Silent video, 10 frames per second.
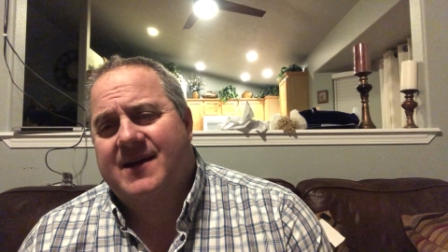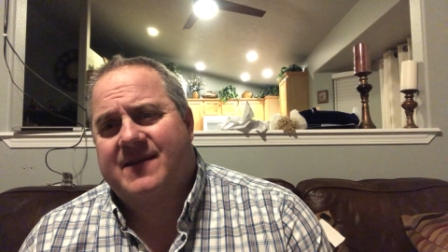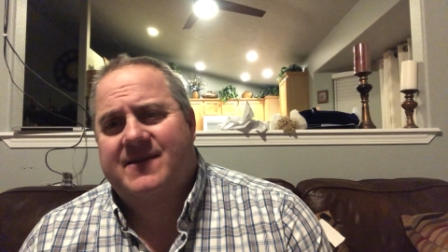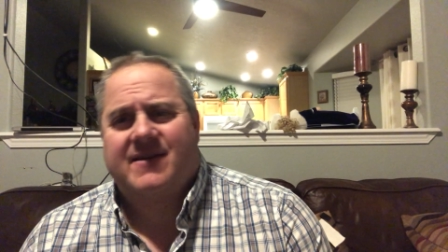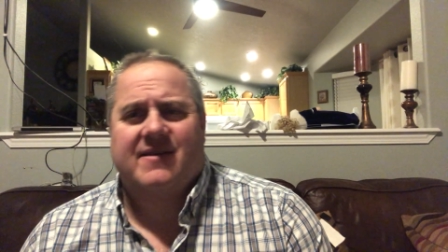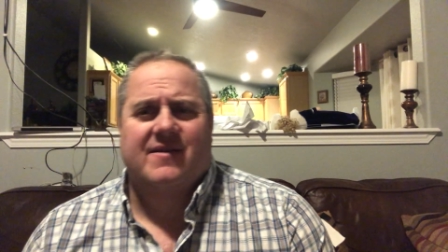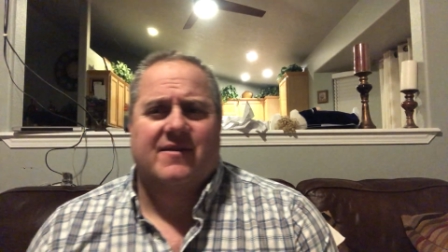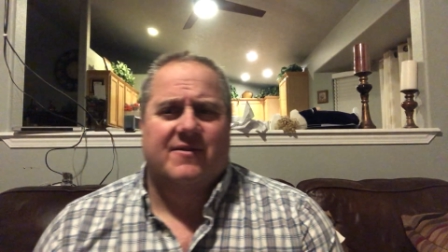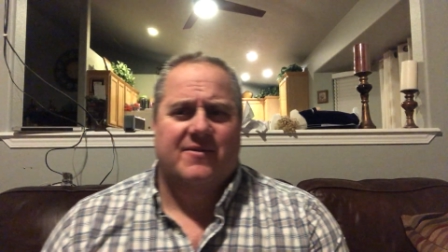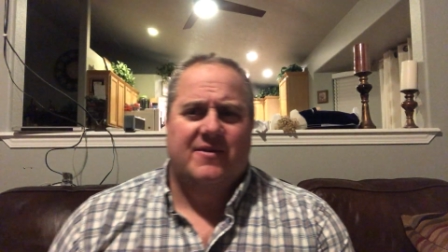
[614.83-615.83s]
I see
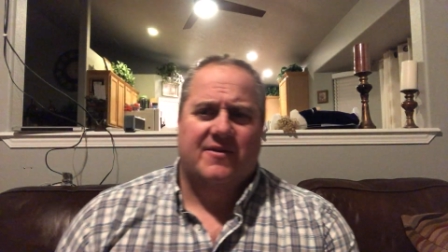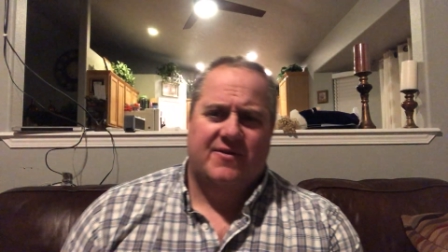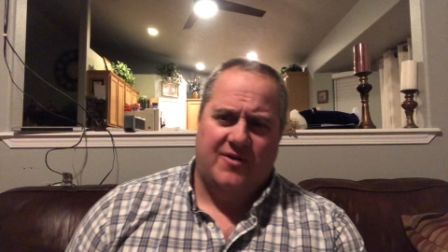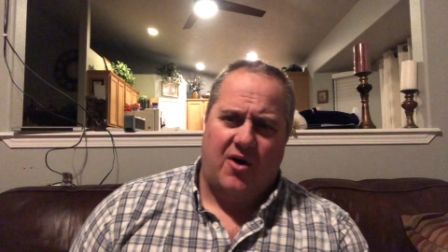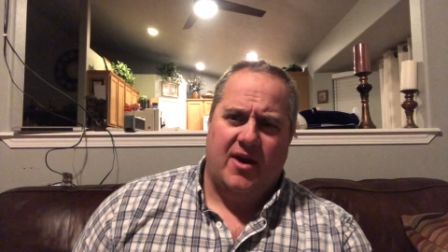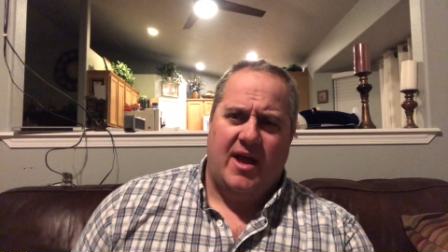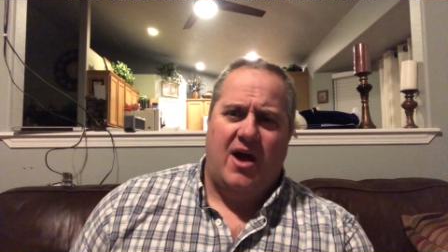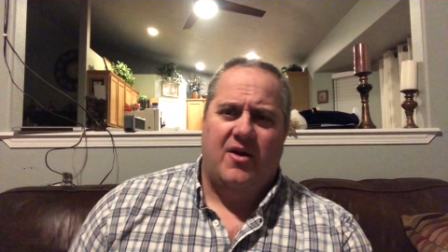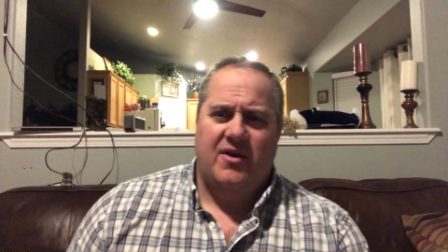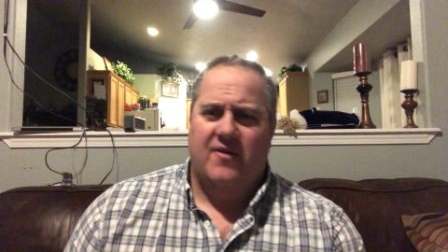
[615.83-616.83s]
this this starting
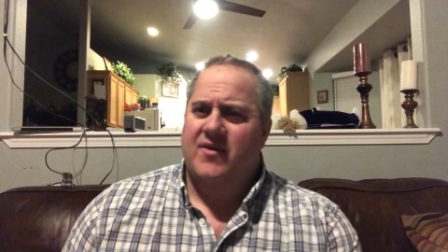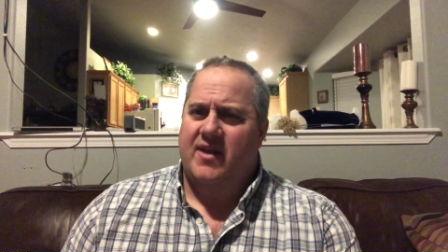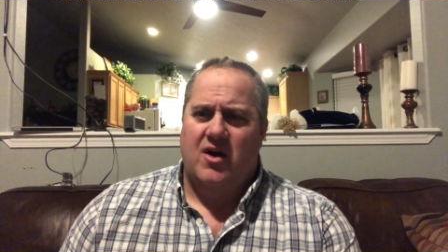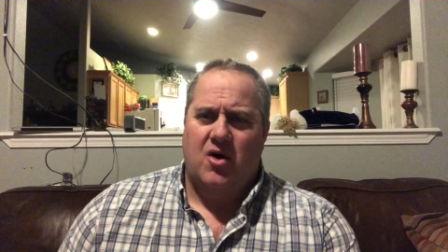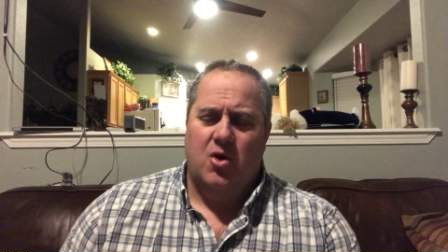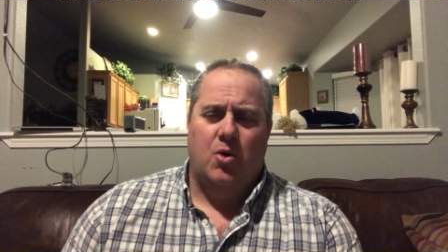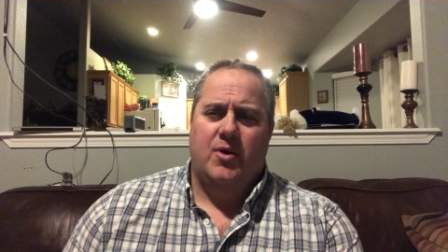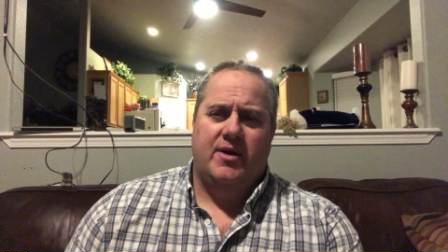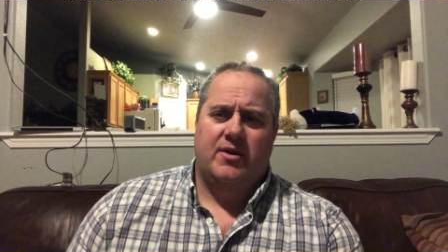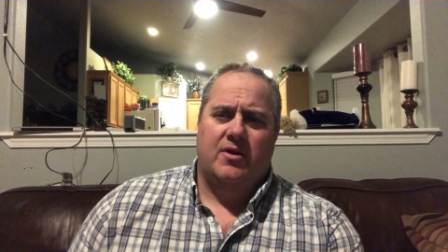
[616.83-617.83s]
out and everything all
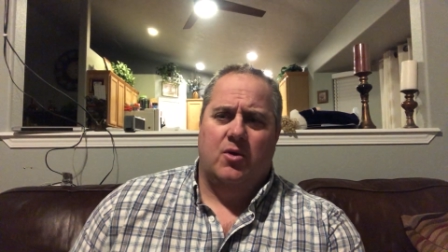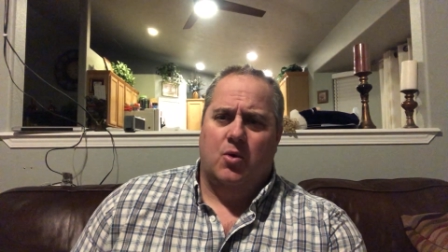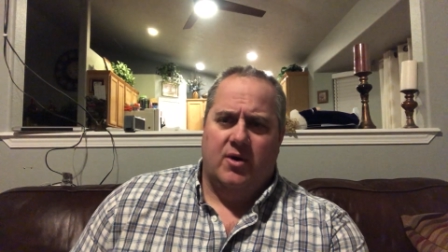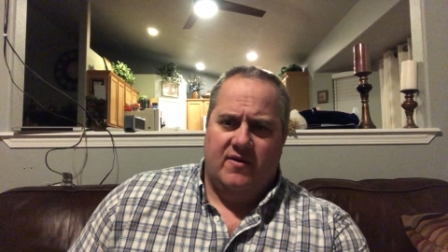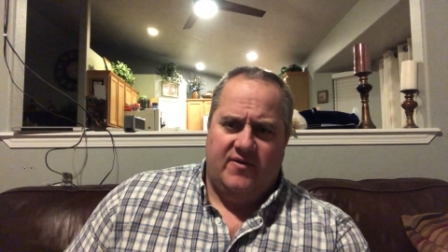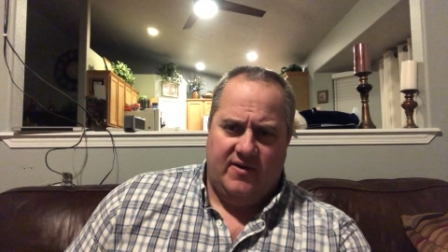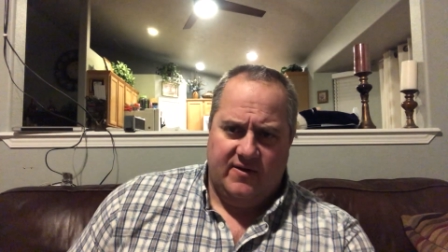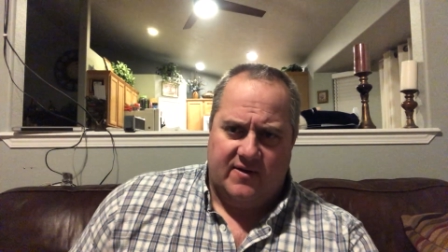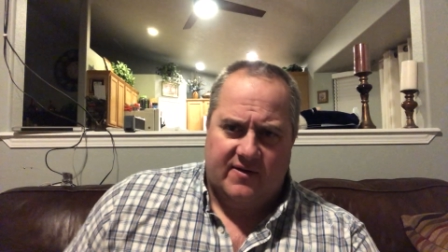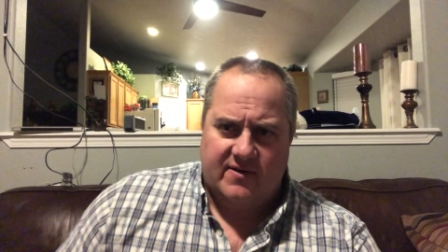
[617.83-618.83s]
going to the glory of
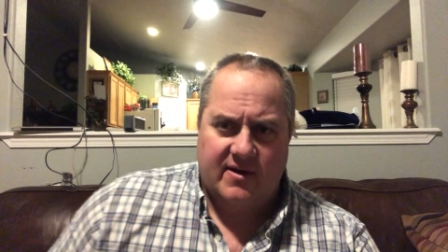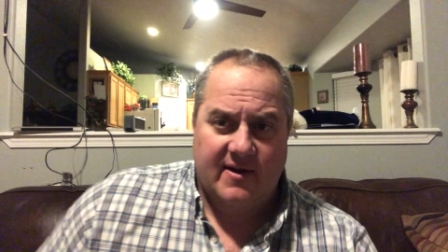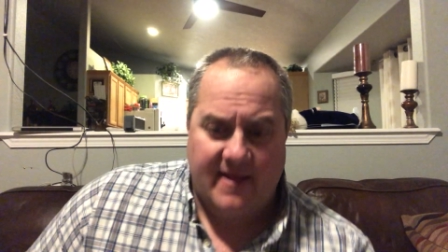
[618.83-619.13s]
Jesus.